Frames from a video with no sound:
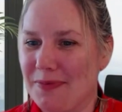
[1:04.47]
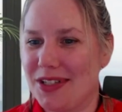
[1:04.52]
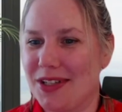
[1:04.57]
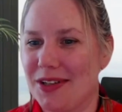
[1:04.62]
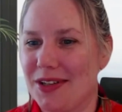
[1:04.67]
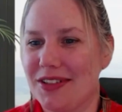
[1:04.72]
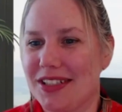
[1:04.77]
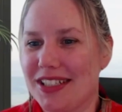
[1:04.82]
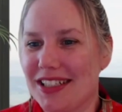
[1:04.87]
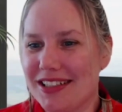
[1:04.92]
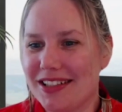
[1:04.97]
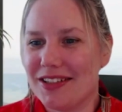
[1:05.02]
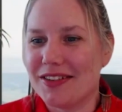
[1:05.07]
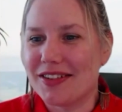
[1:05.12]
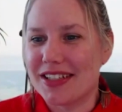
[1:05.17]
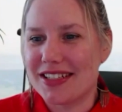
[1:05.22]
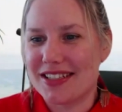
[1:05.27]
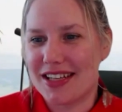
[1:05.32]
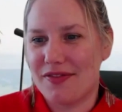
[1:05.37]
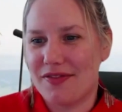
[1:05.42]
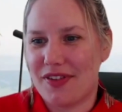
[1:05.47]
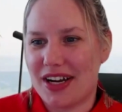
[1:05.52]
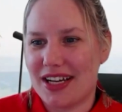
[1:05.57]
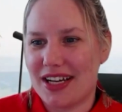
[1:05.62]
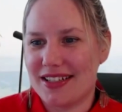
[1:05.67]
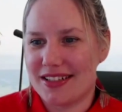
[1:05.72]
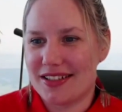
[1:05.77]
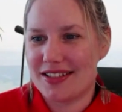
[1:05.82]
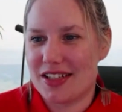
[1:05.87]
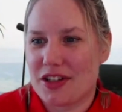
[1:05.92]
so Dinuka's advice
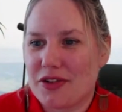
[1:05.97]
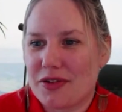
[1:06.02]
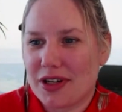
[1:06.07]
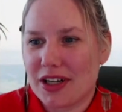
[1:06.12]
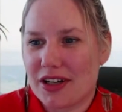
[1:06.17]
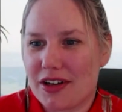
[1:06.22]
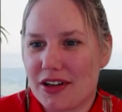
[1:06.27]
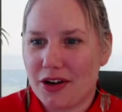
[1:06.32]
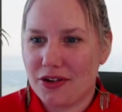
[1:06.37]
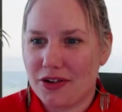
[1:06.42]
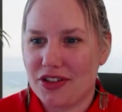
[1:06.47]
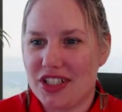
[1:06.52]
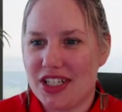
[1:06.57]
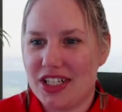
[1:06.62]
as a career coach,